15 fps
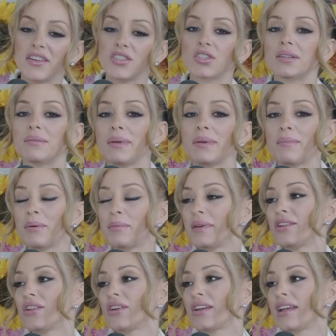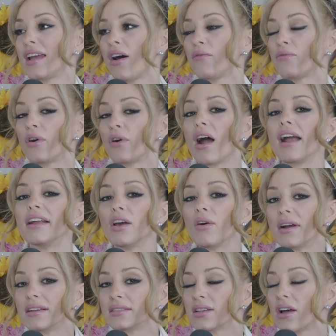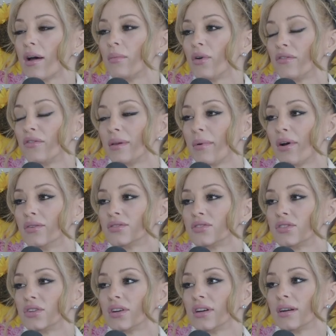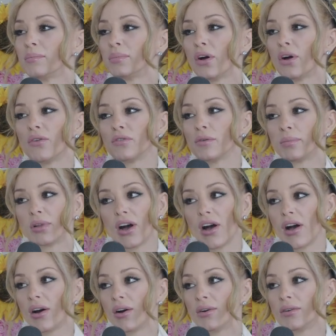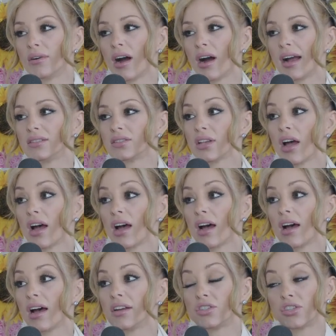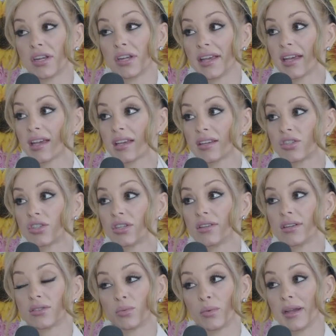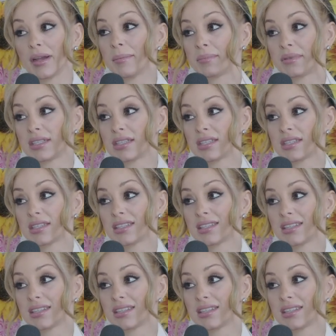What should people be looking out for? I know I saw a movie poster, Blow for Blow. I saw a chick. She looks ripped.